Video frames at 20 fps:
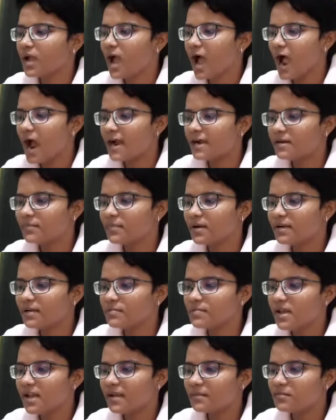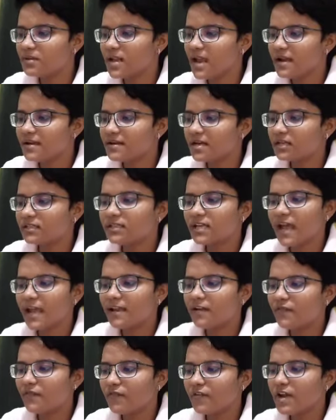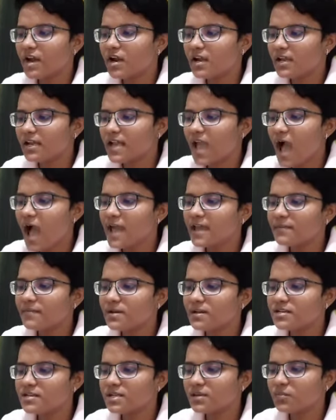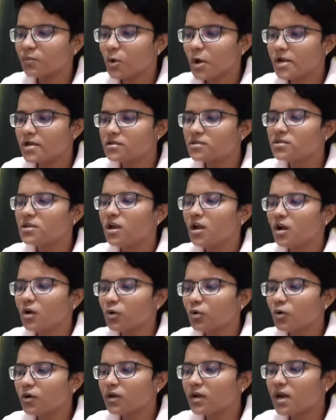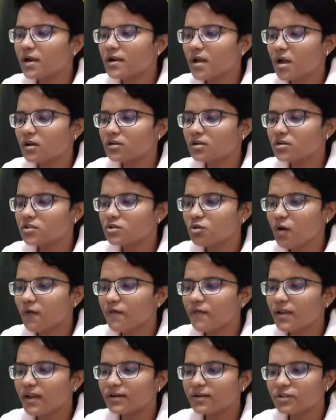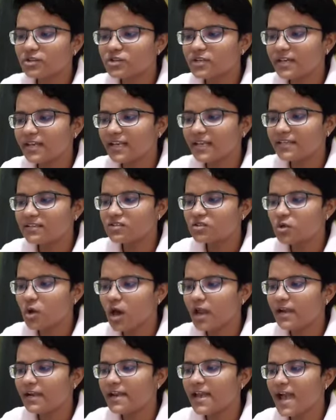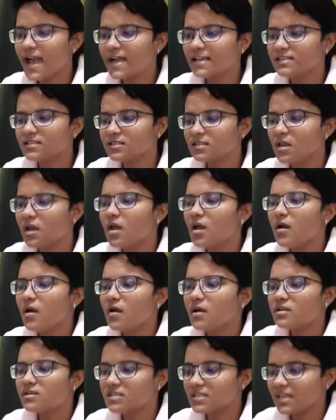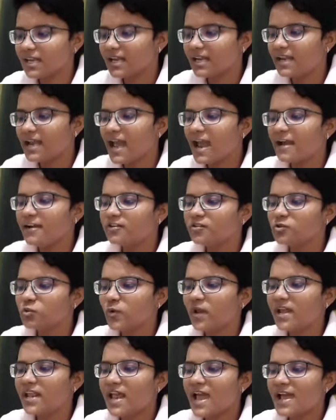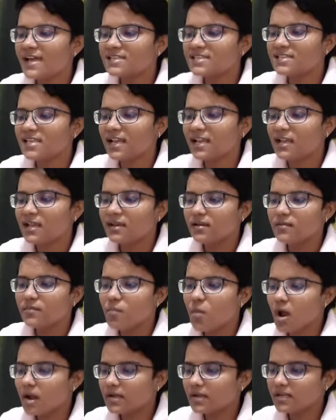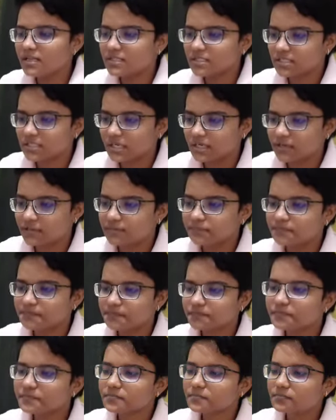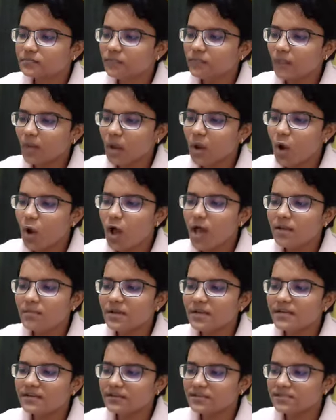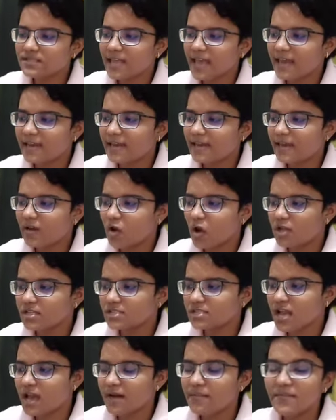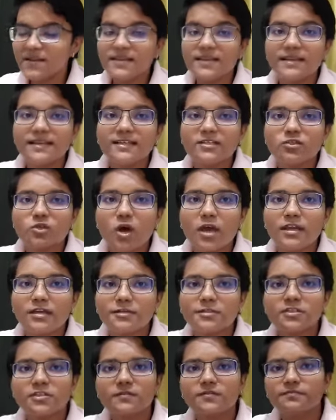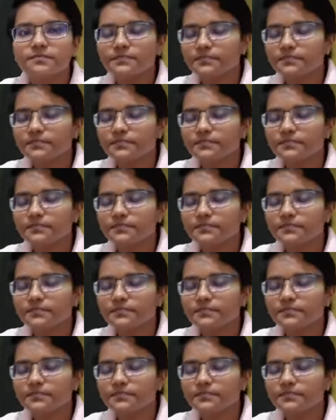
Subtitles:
Hard but malleable and ductile. Fairly high melting points. Good conductors of electricity in solid state as well as in molten state. All metals and alloys are metallic solids.